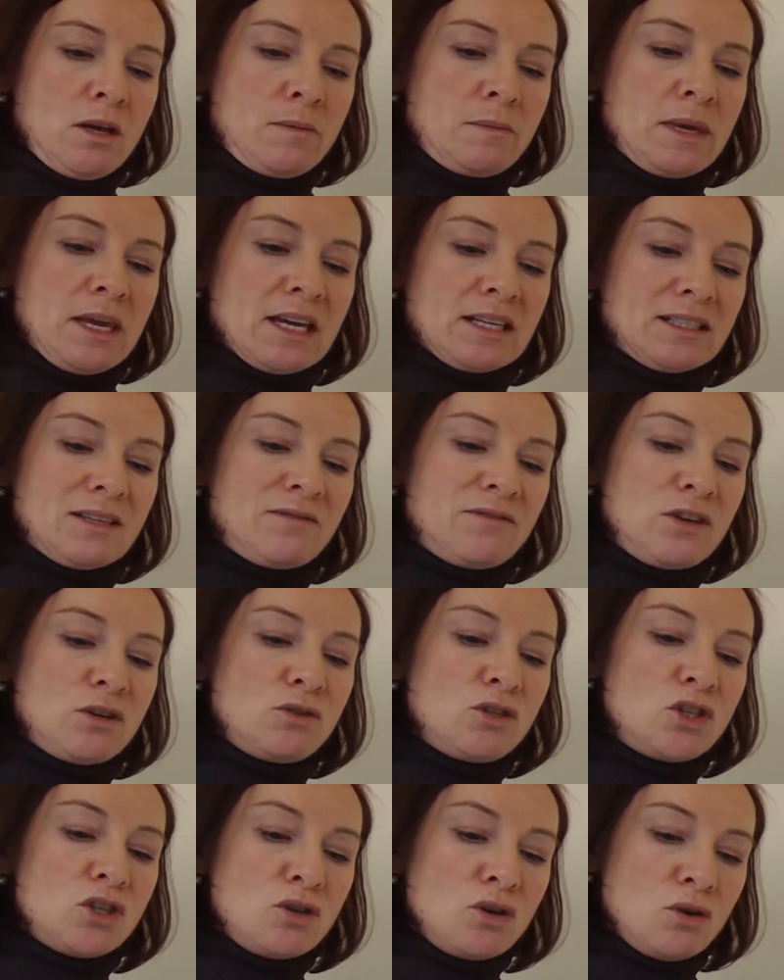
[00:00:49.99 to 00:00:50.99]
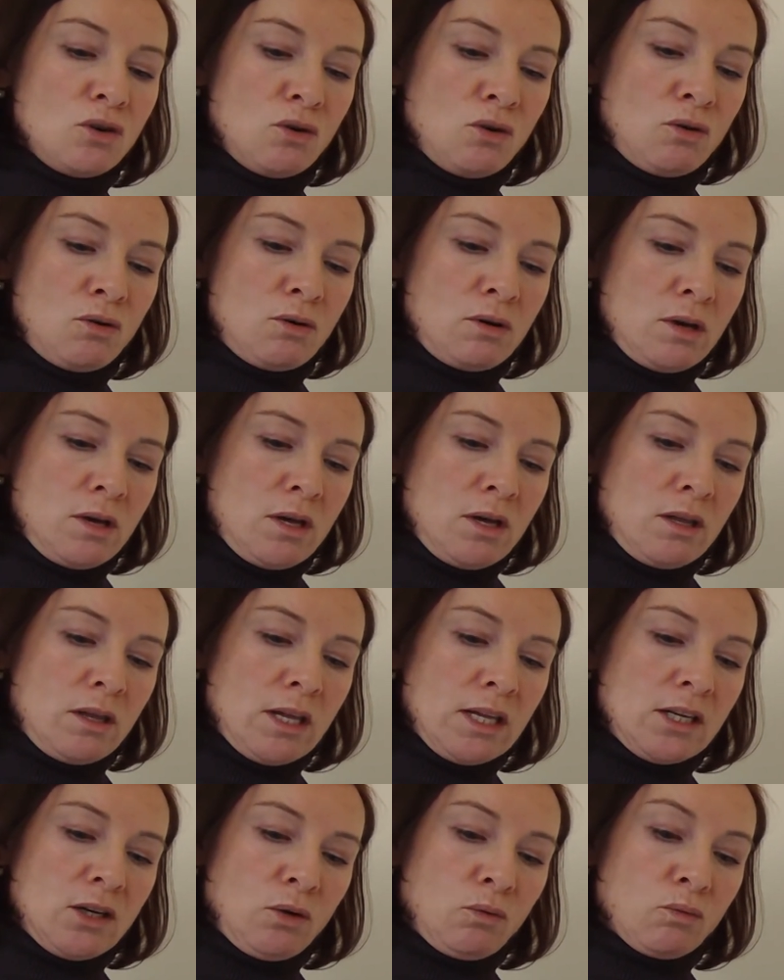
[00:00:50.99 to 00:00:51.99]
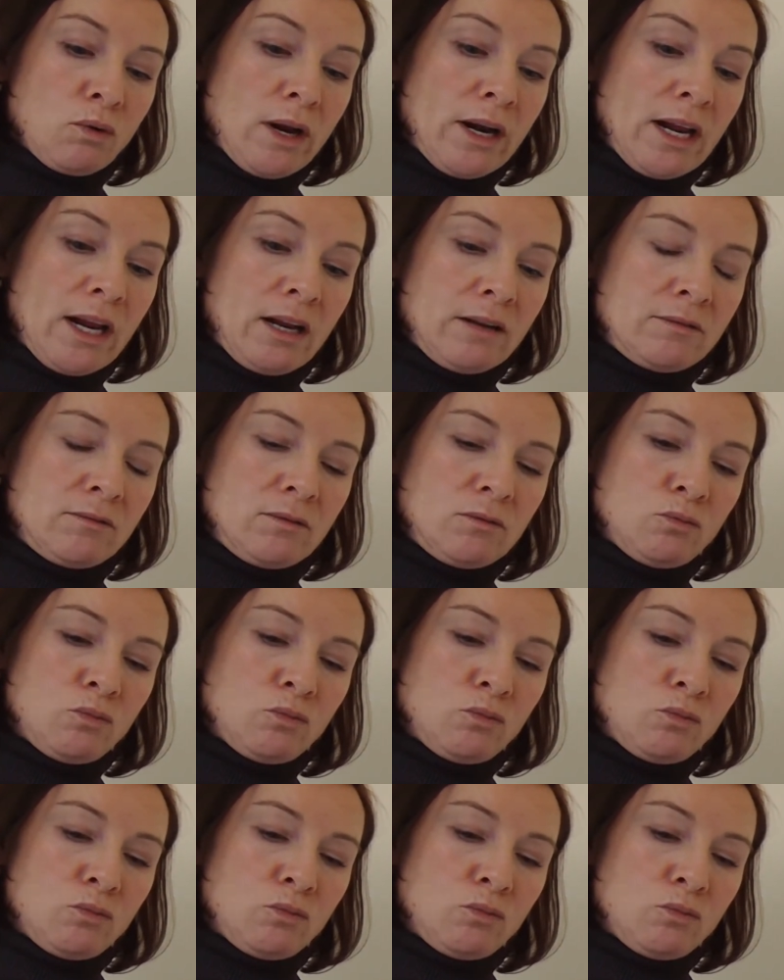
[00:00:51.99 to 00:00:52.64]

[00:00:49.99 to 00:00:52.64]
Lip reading: because if you do, then you'll run out of